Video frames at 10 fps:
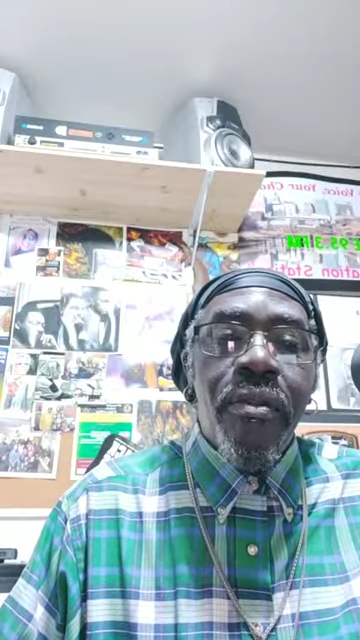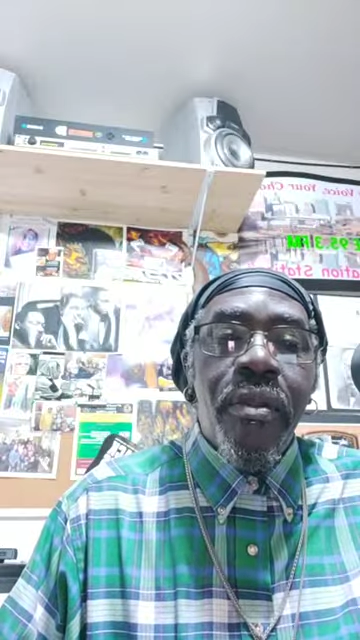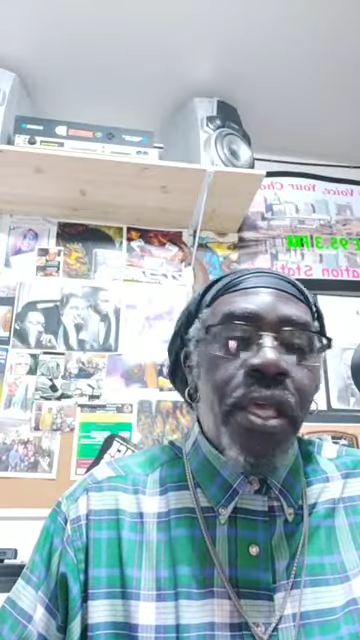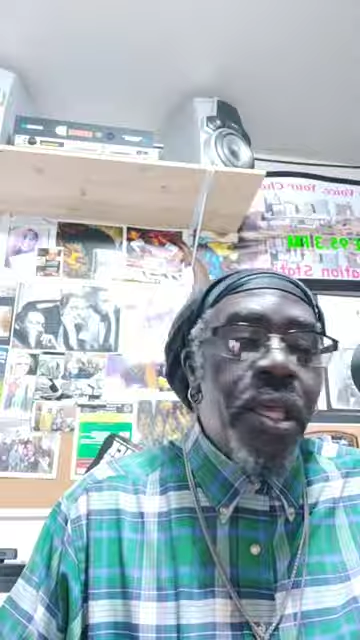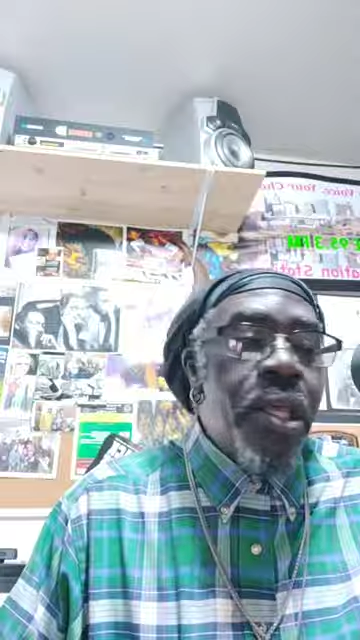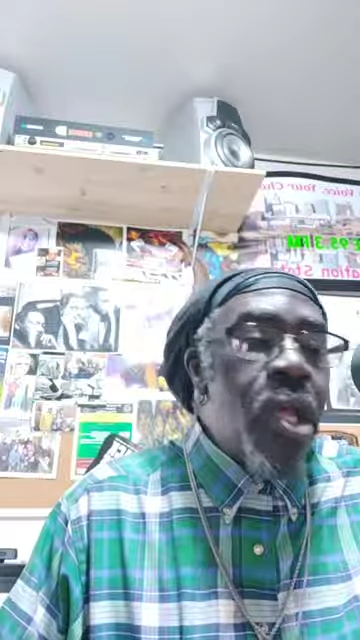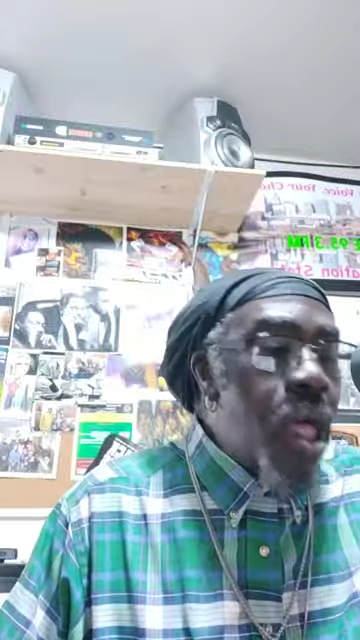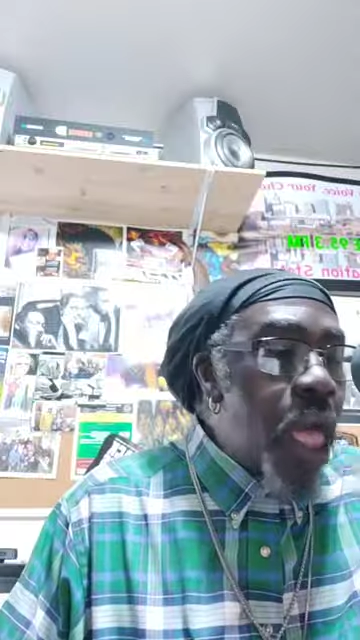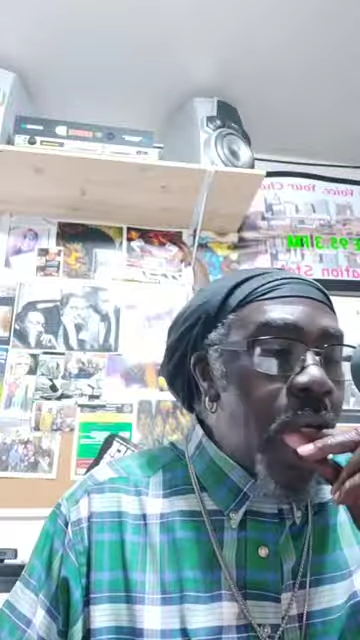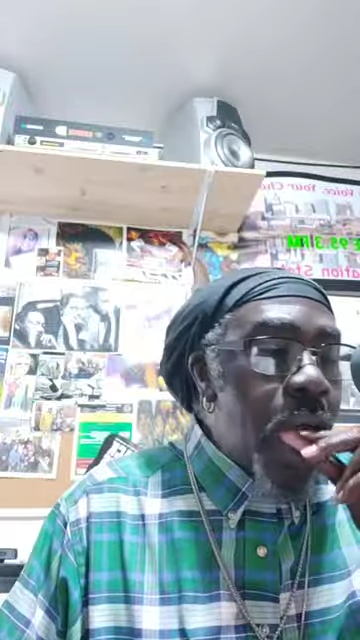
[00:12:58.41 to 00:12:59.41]

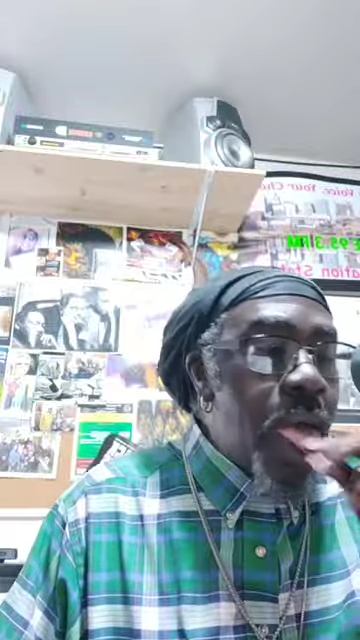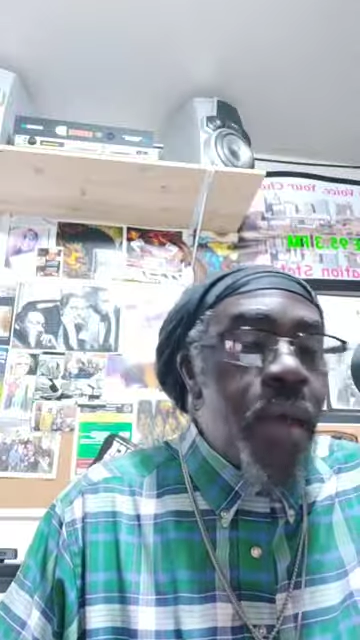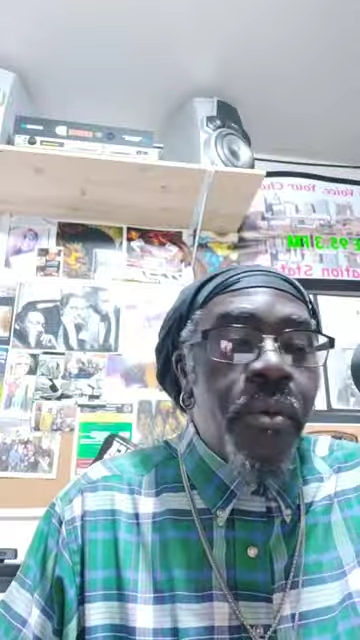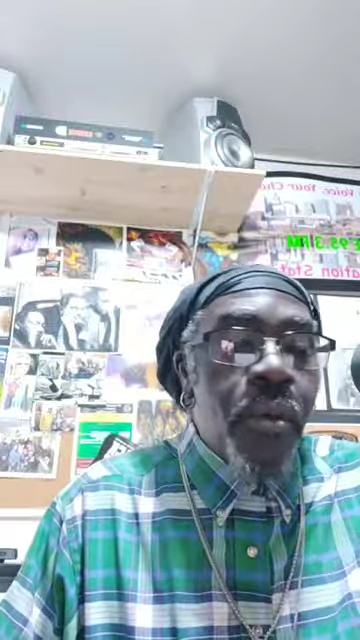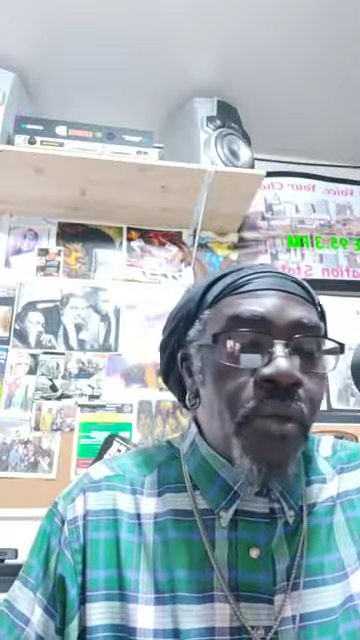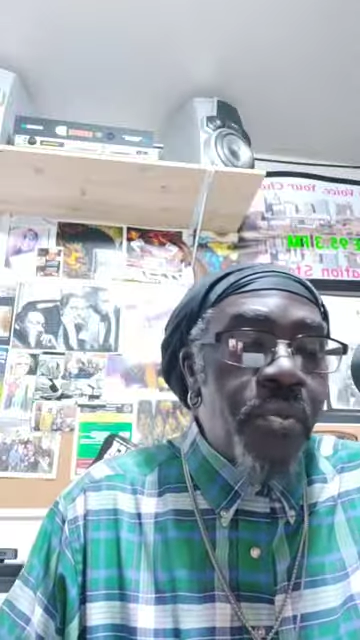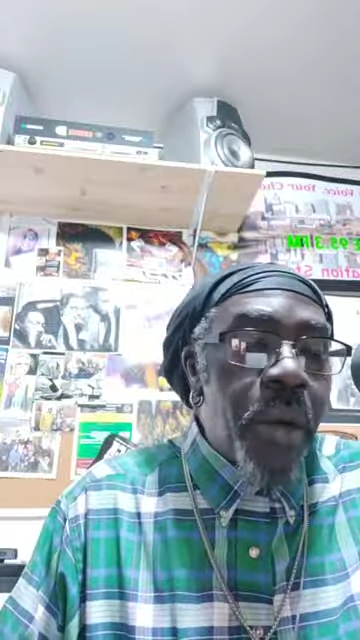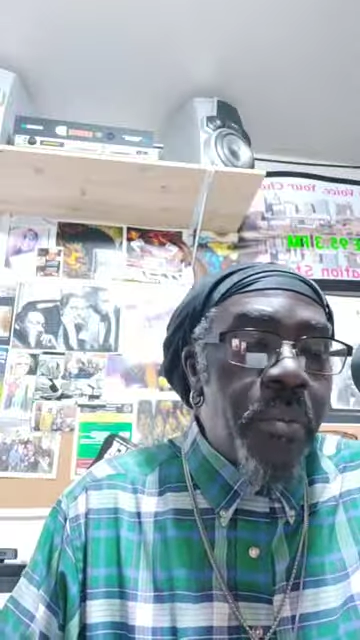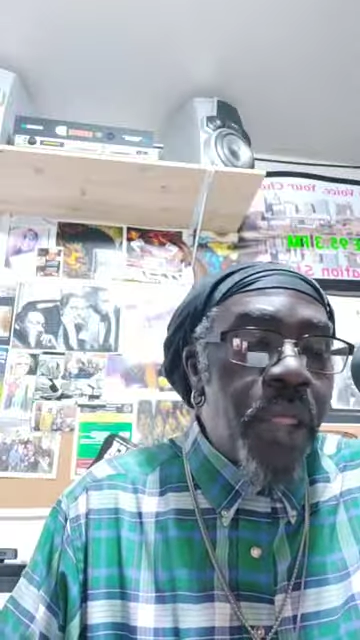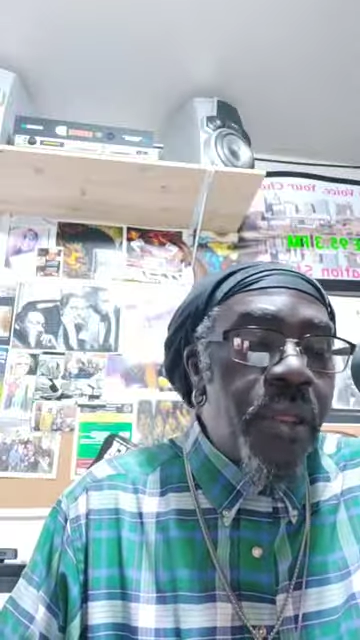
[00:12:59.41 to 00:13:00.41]
Yeah, and of course my
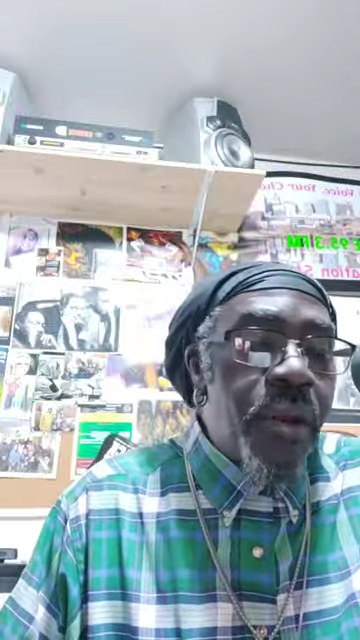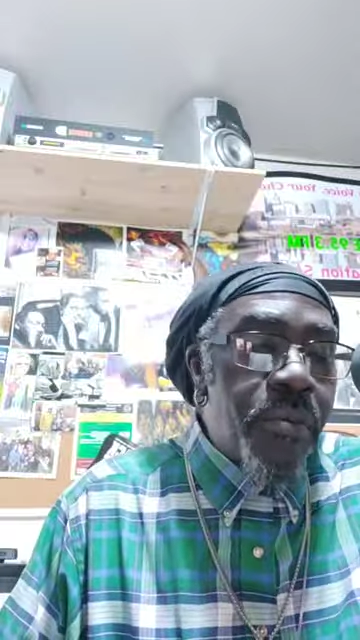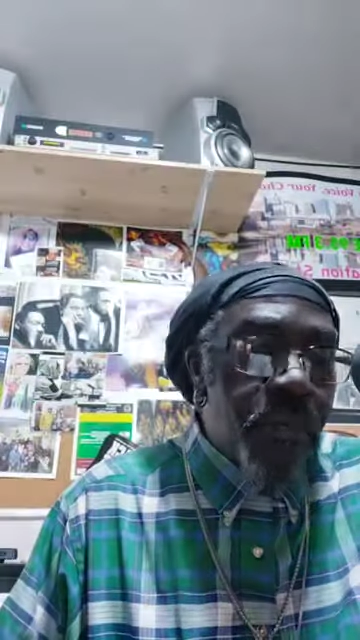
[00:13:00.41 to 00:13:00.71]
mother,